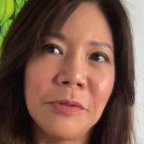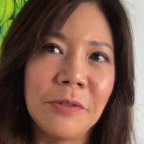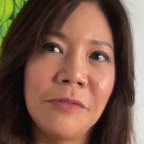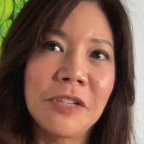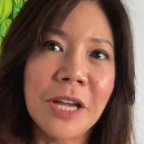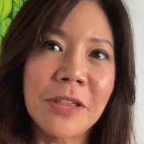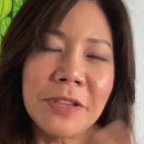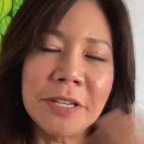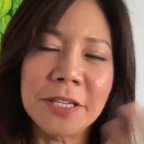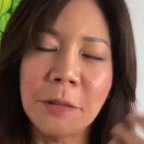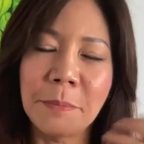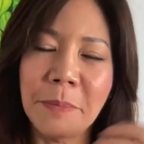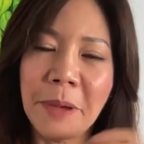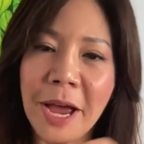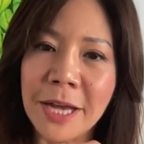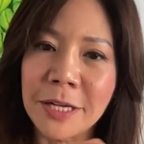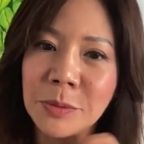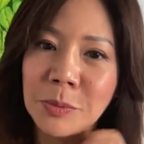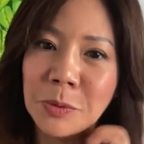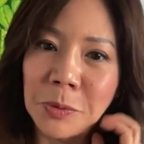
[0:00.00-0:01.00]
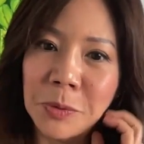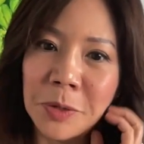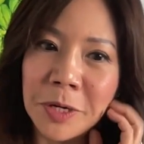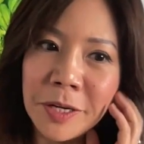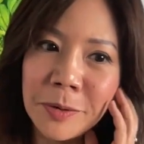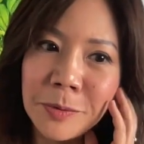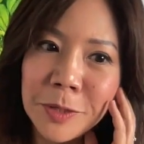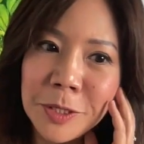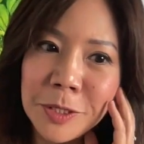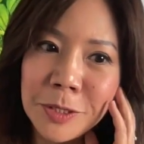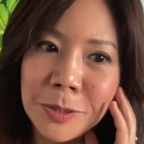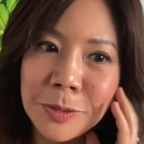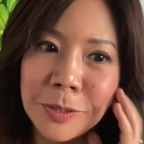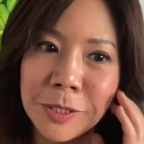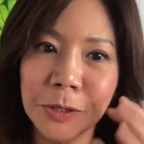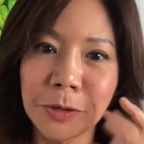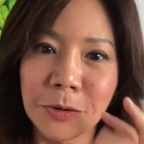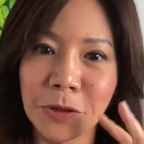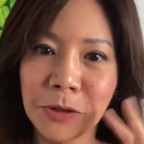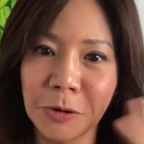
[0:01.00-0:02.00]
we've done this in the past where we we do a
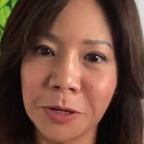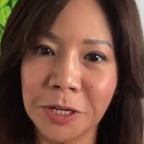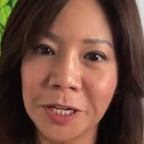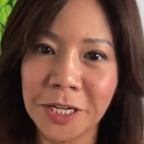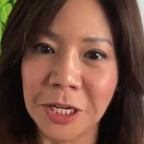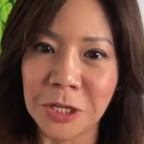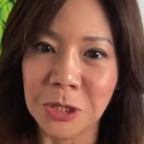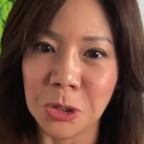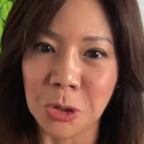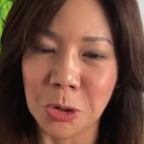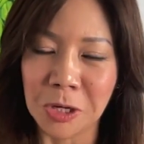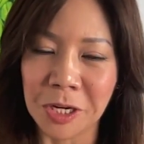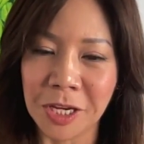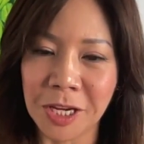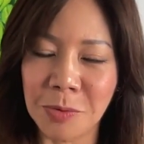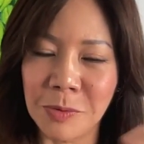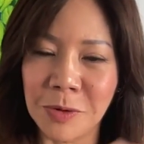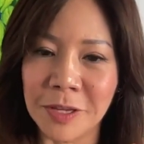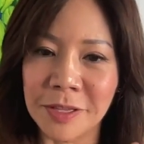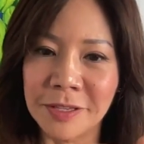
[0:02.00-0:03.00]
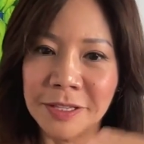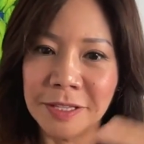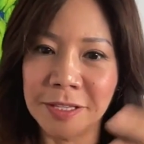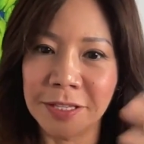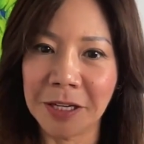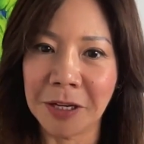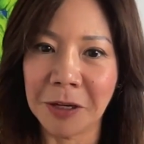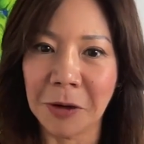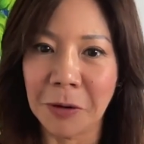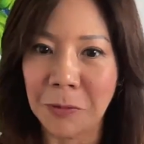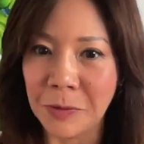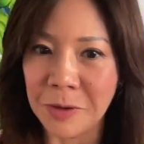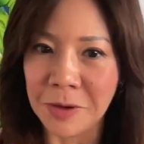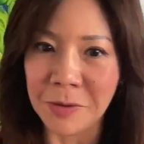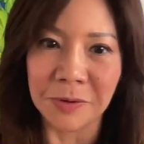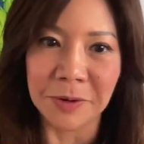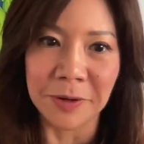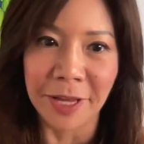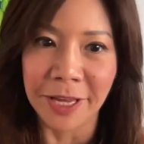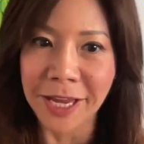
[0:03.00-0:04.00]
little 30 day journey with you know we,
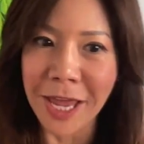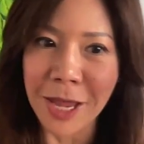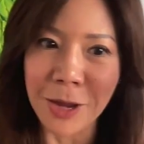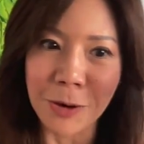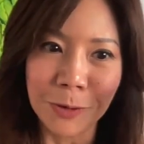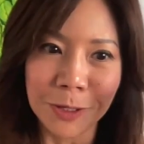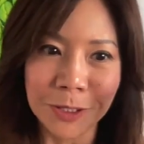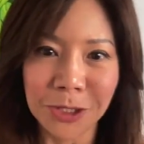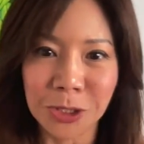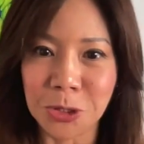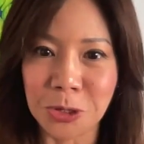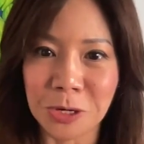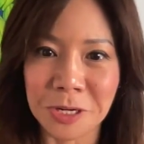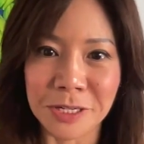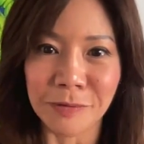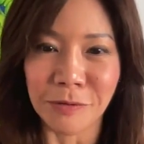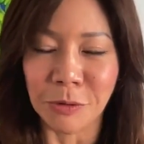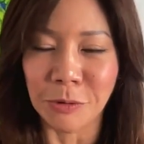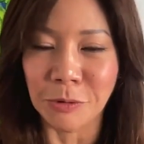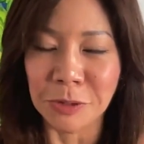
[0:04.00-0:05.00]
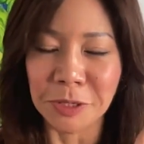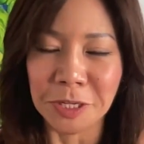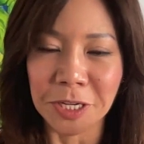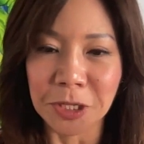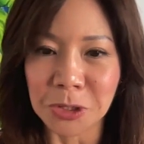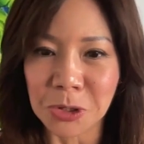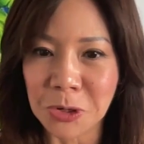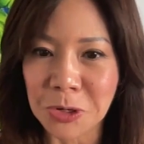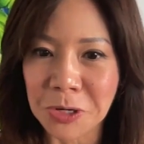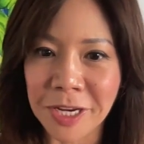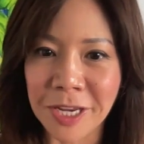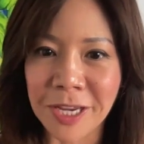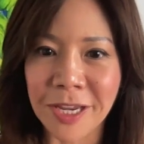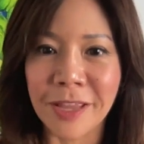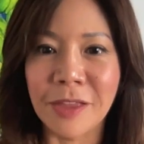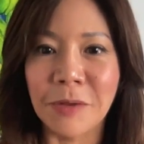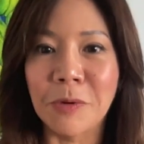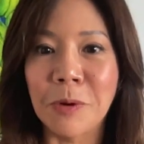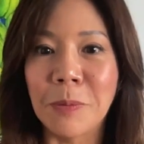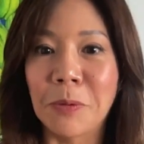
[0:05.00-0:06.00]
we were like hey who wants to join us for a 30 day journey
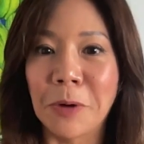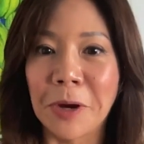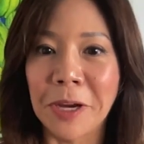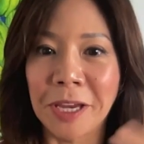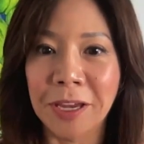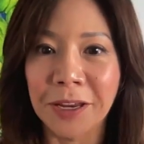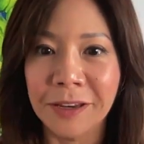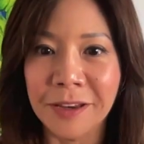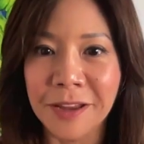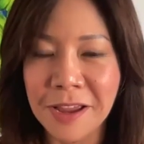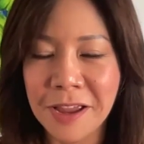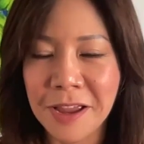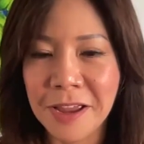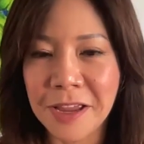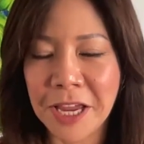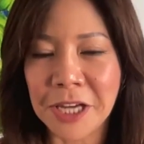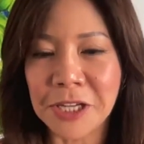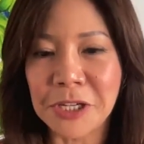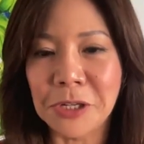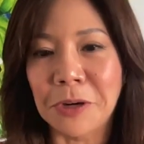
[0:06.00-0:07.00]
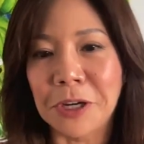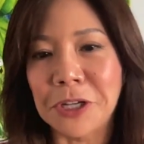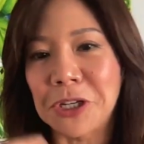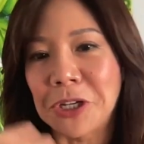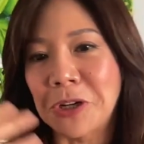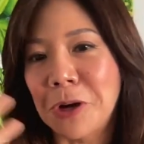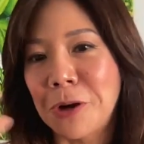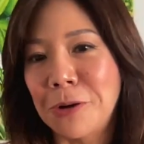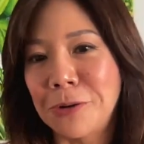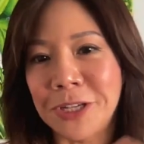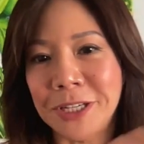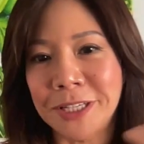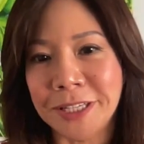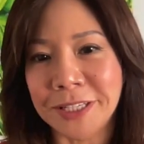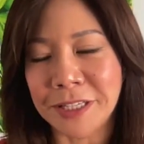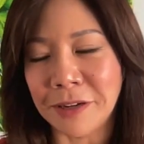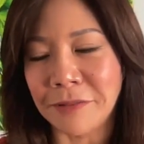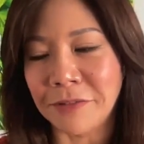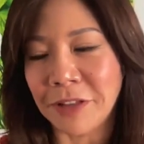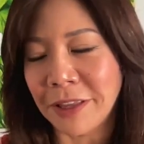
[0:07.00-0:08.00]
and then we bring in integration coaches
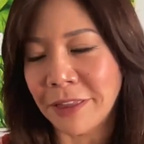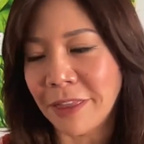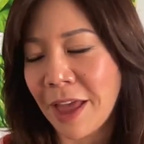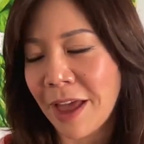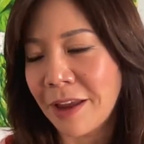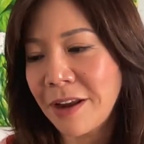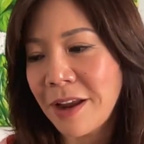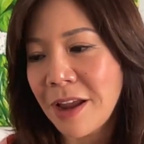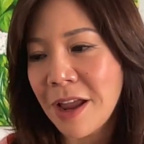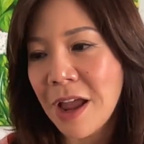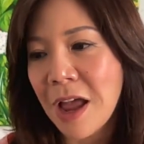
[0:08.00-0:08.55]
and stuff like that